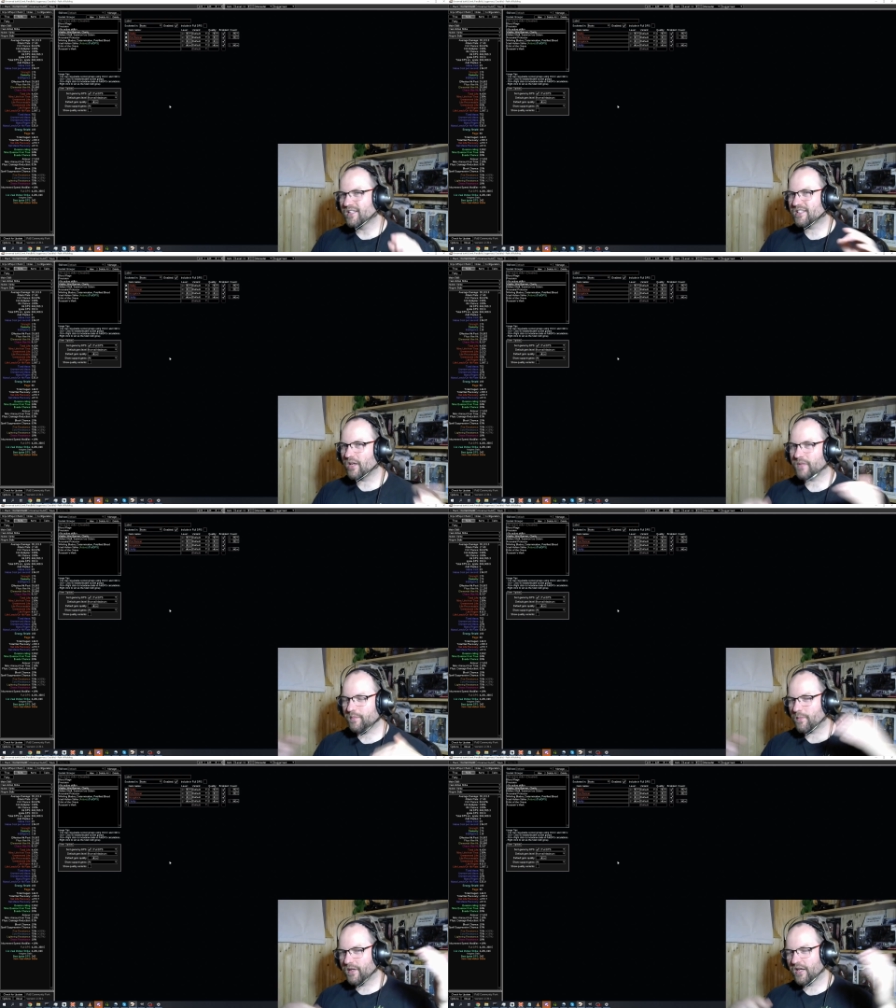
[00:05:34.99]

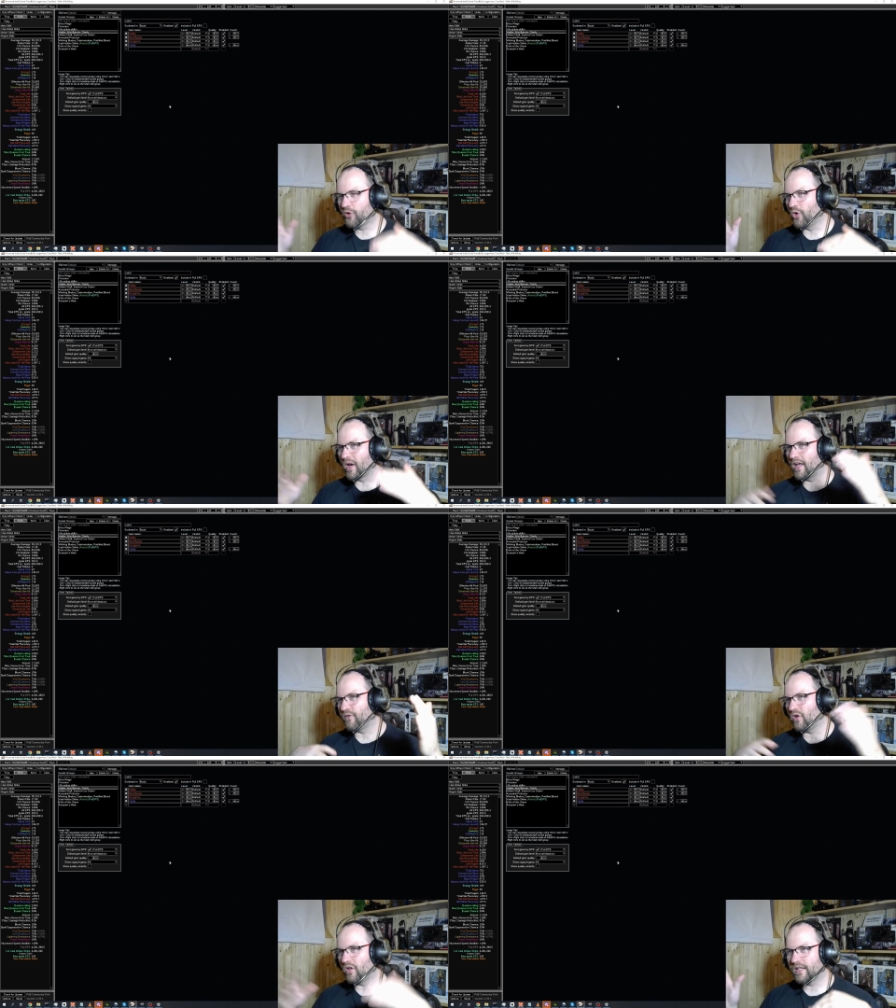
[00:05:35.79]
Sometimes, depending on your
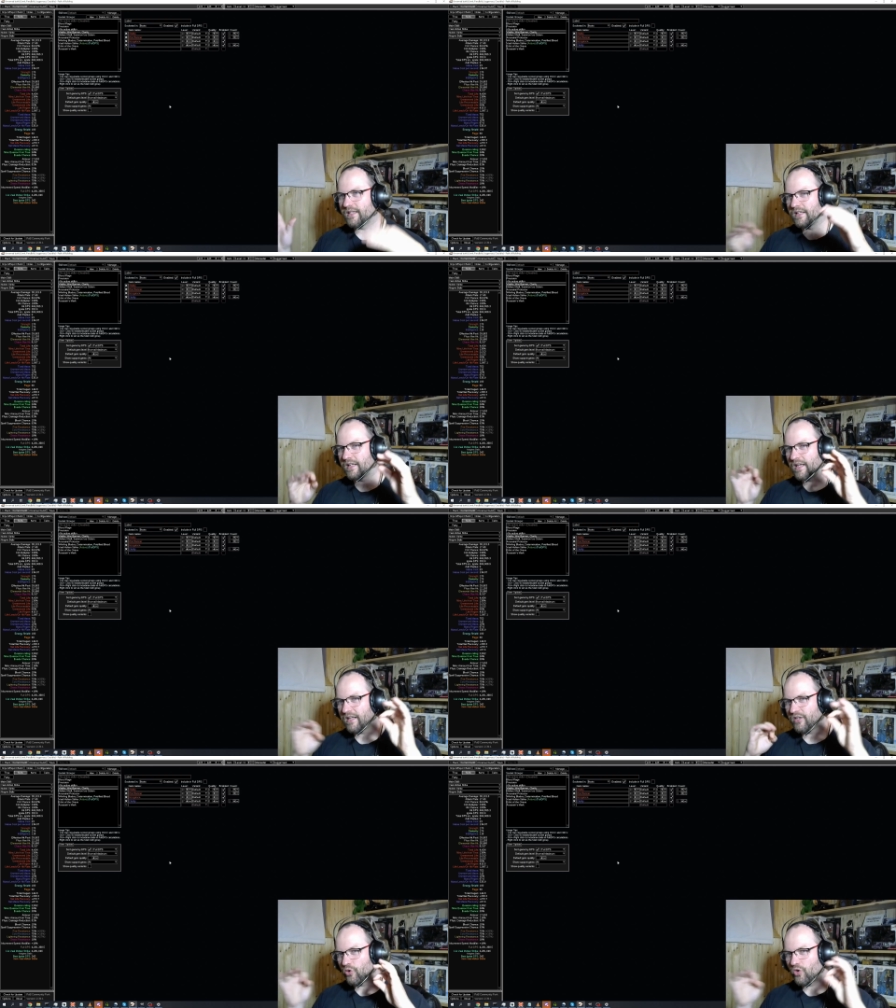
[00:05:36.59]
level and
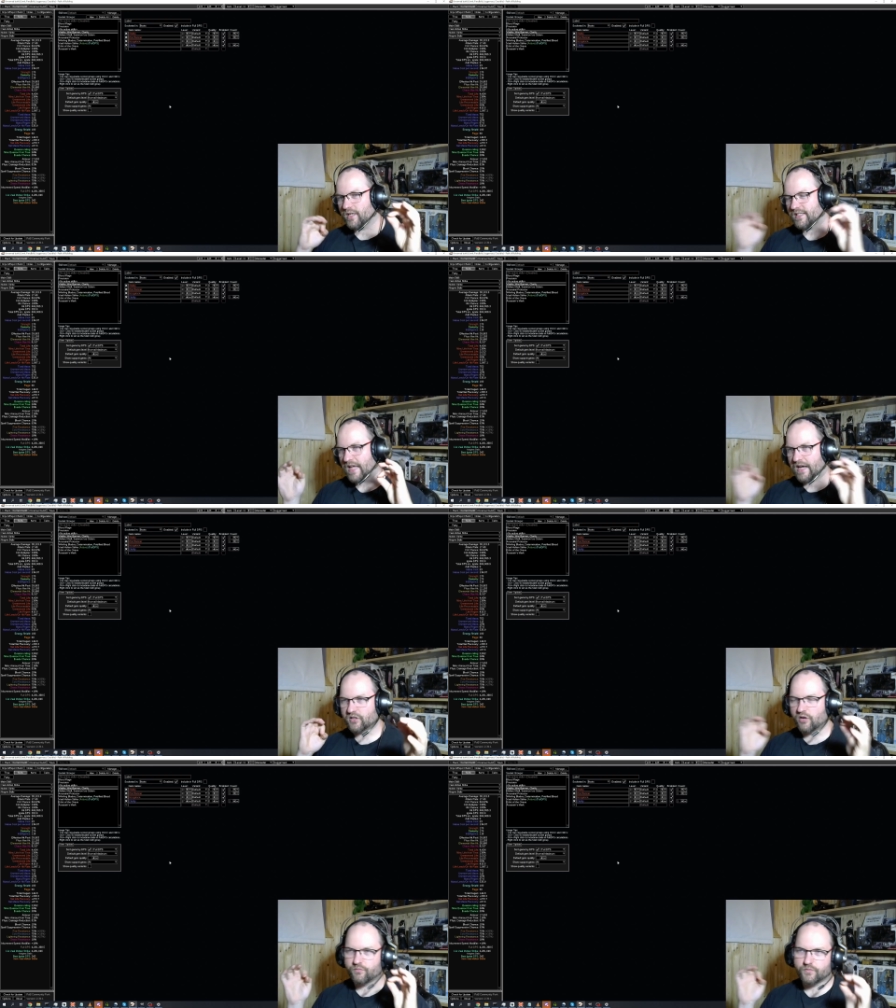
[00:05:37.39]
your
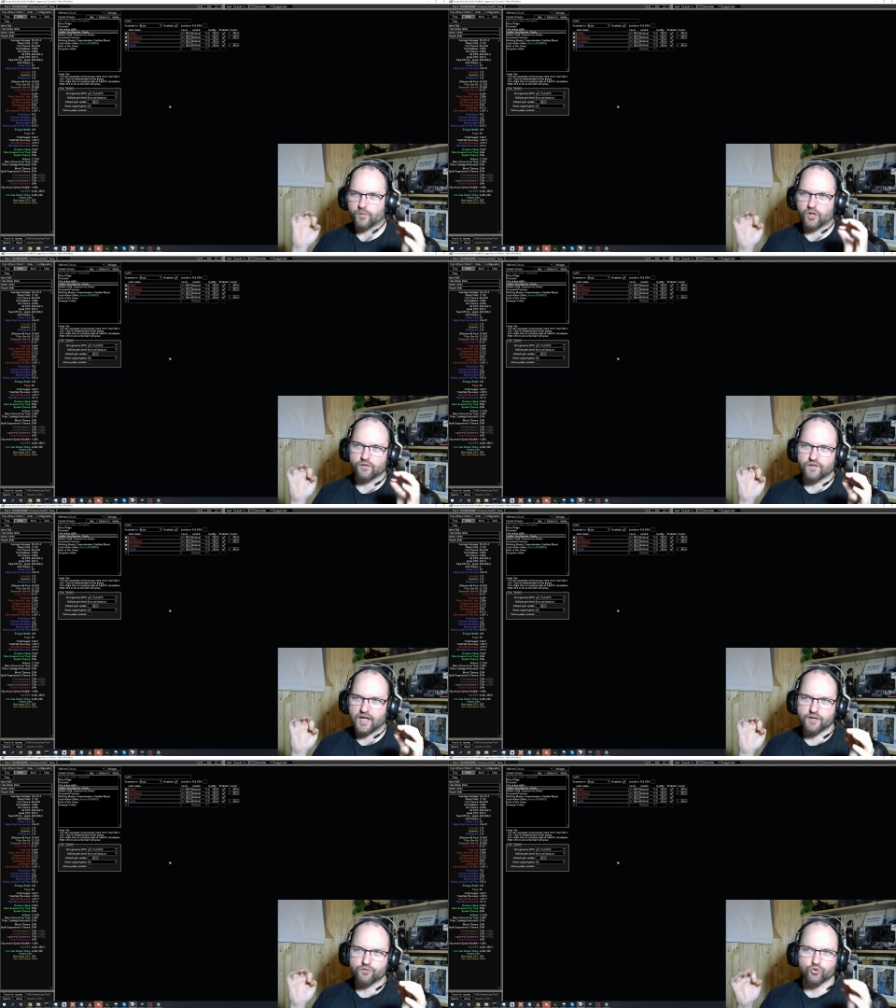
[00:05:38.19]
exact amount of
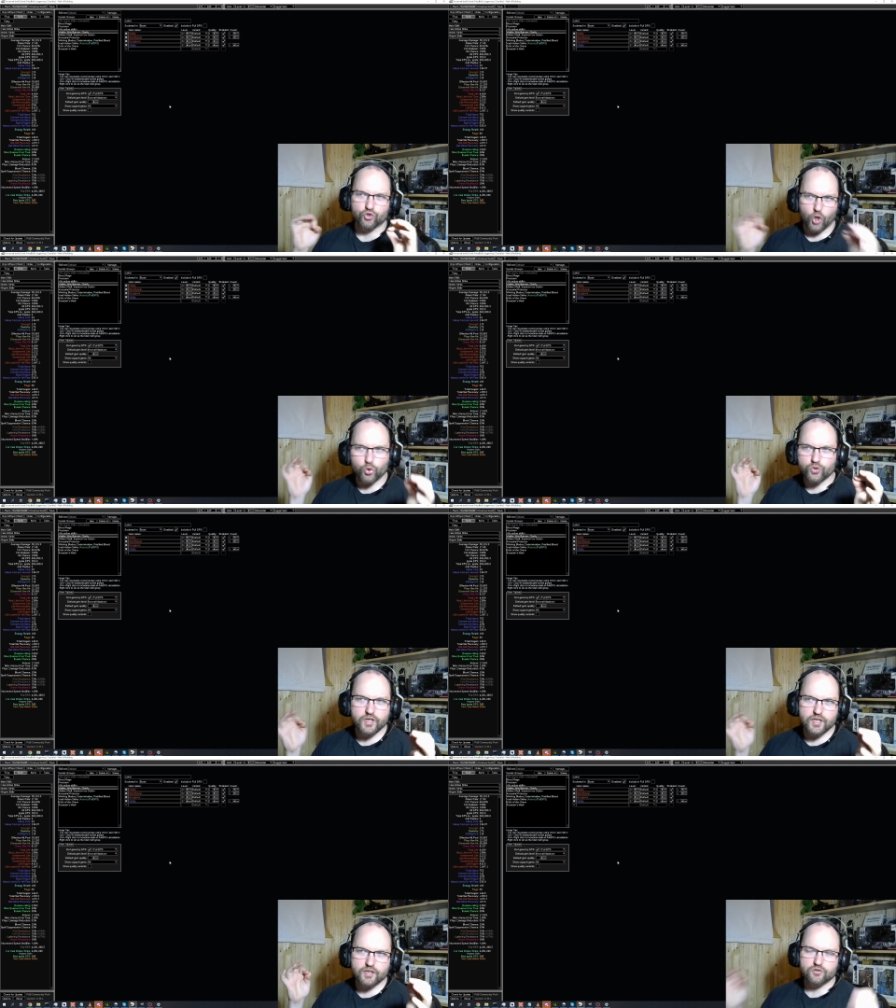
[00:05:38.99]
life, you don't
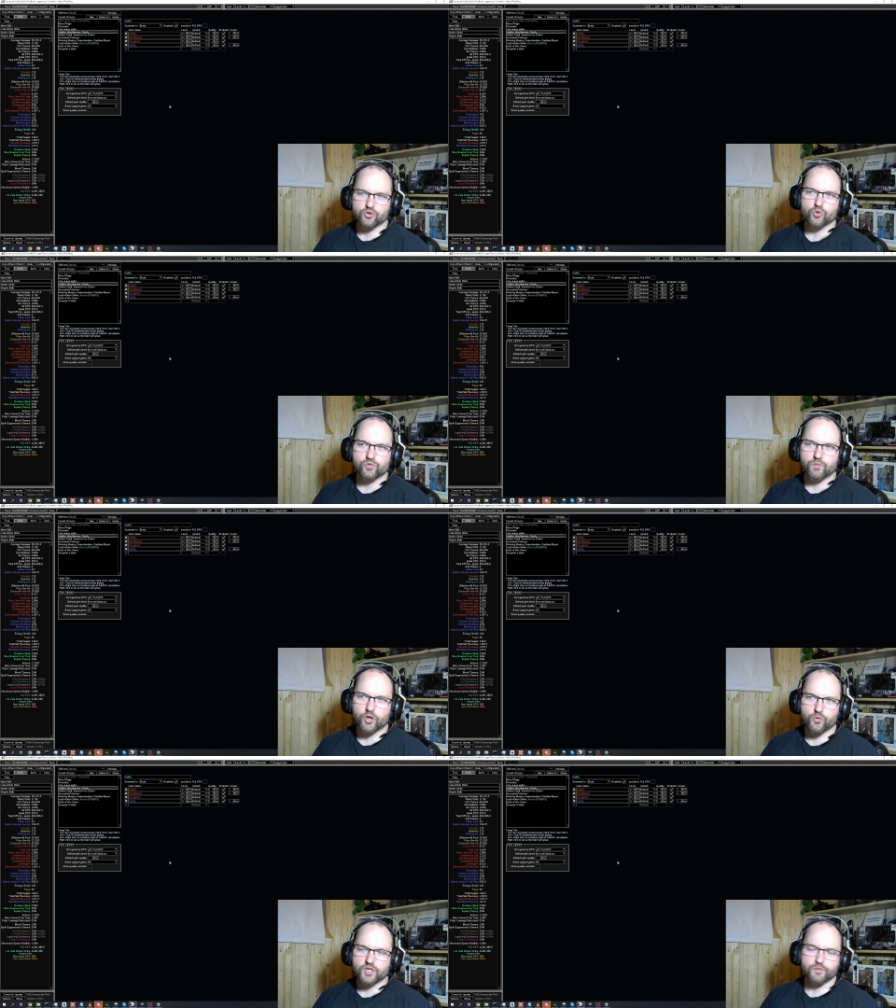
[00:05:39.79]
need to use
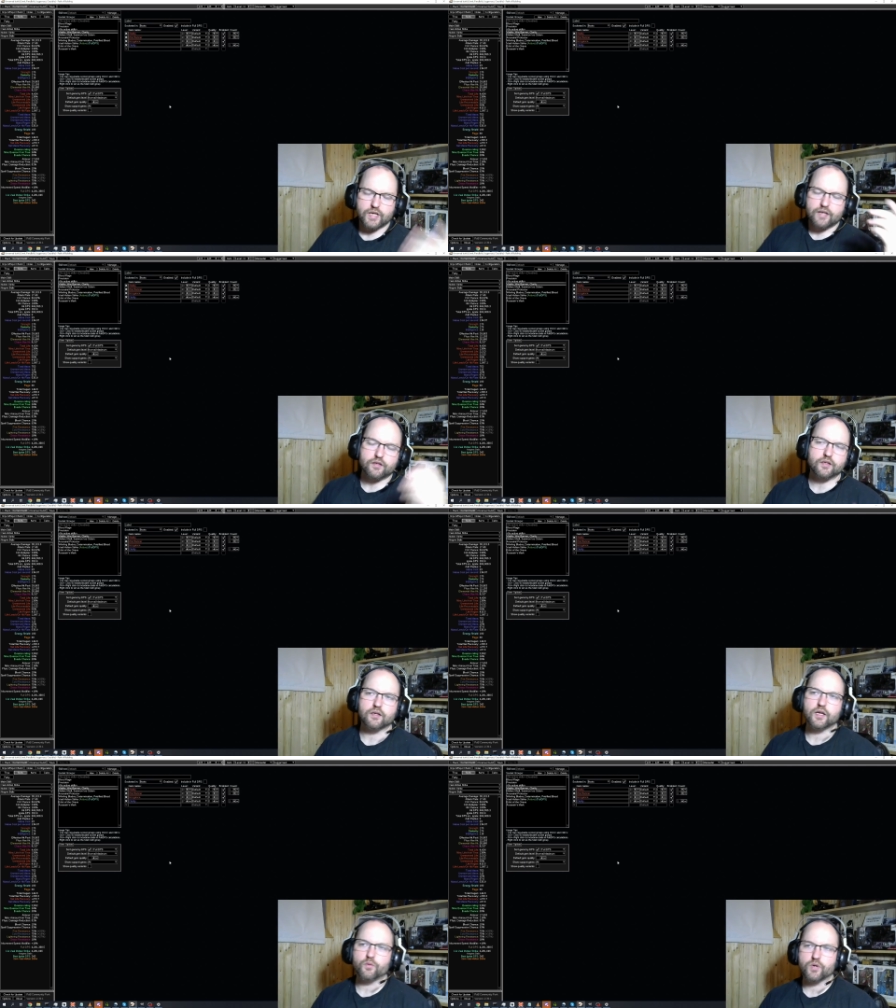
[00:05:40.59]
Blood Rage, but I did
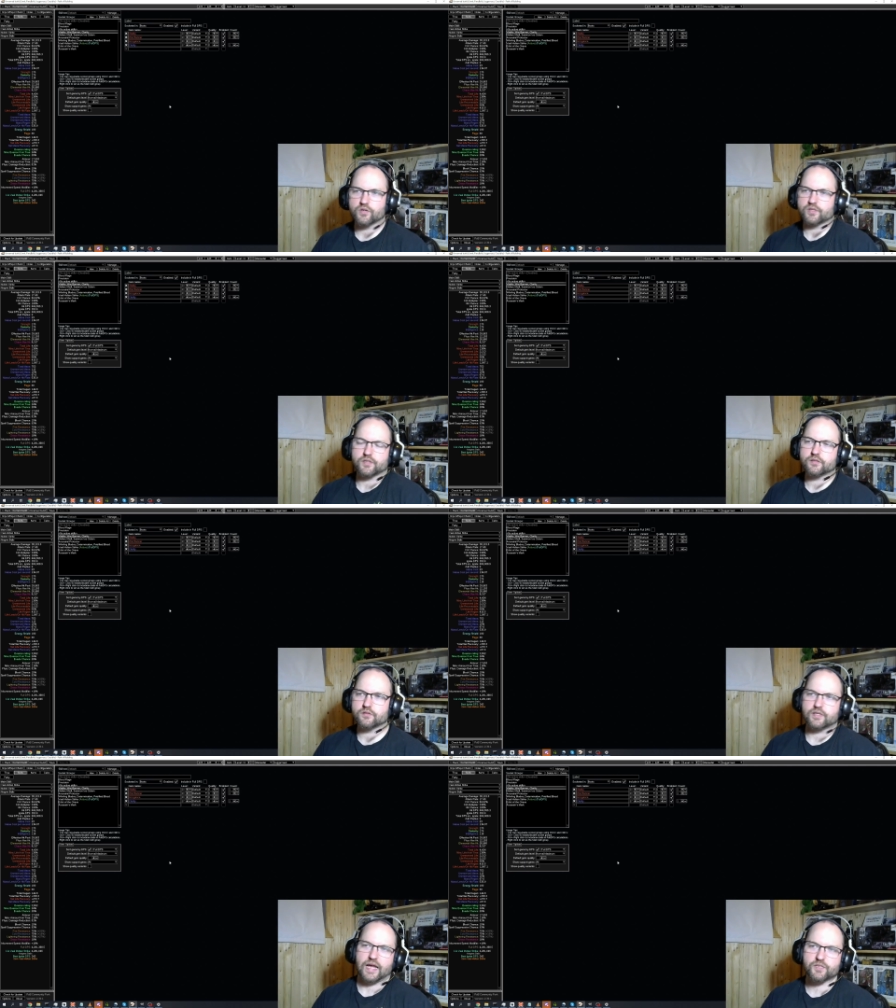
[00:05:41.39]
it anyway because
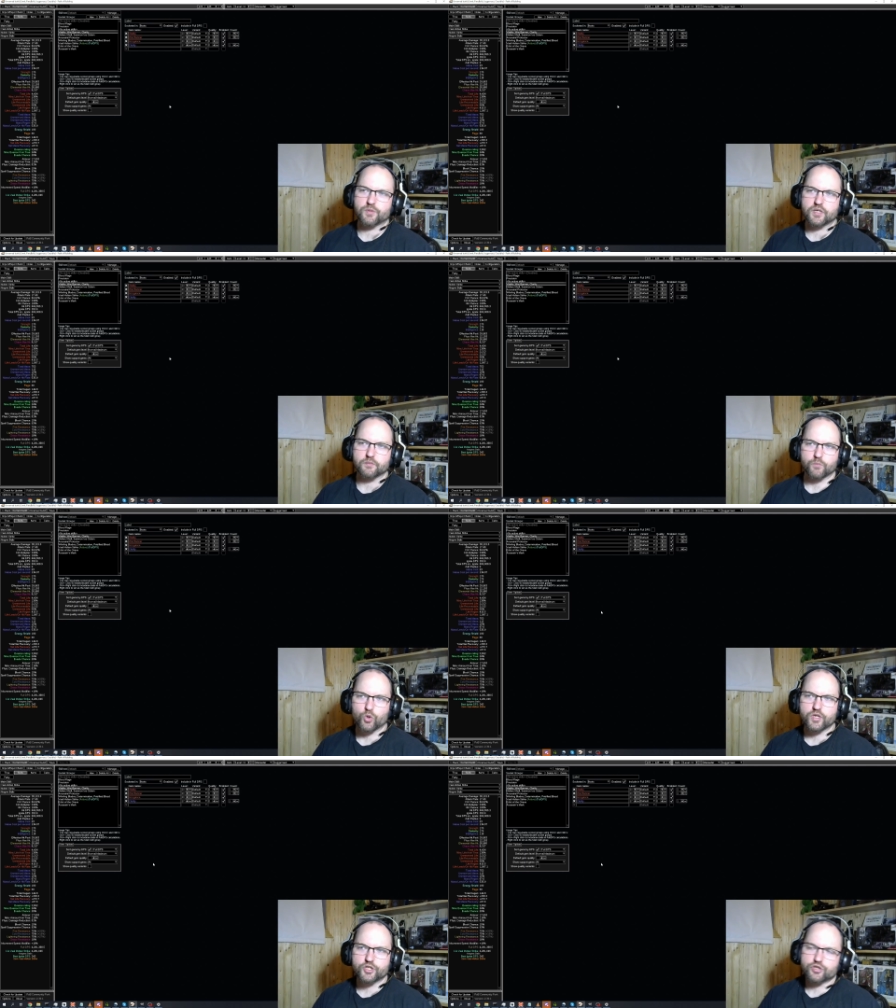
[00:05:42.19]
it's attack speed and
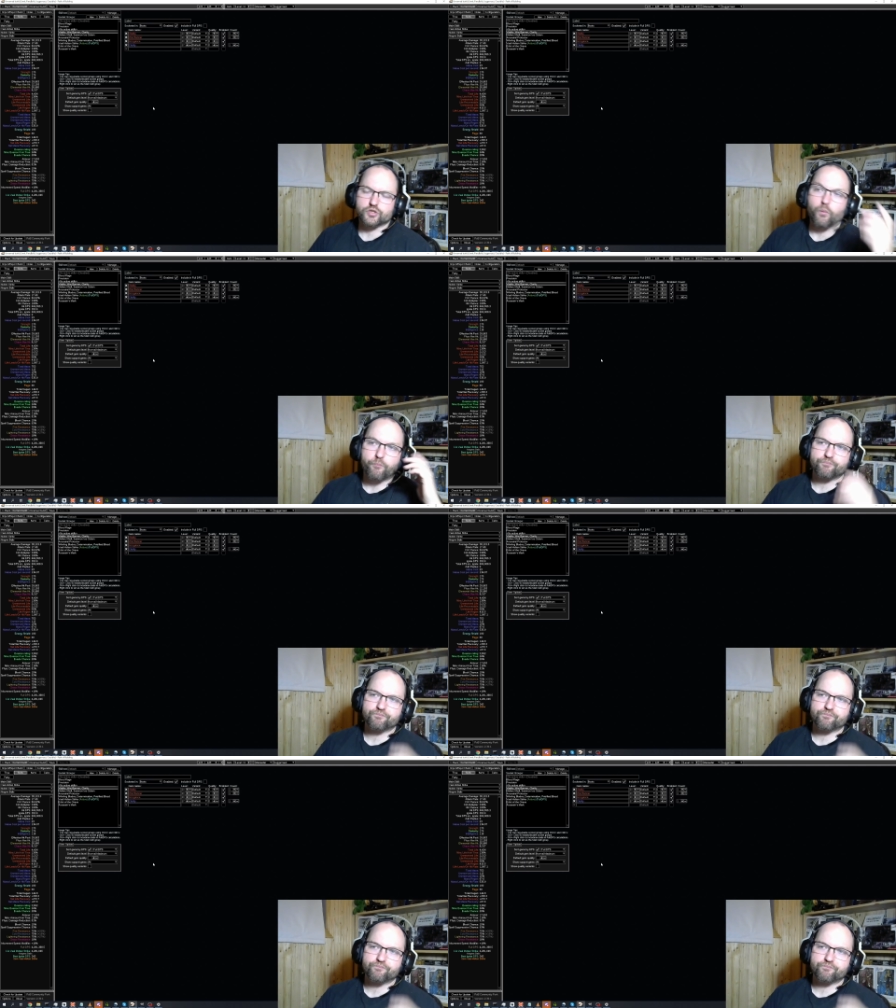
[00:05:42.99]
more leech. So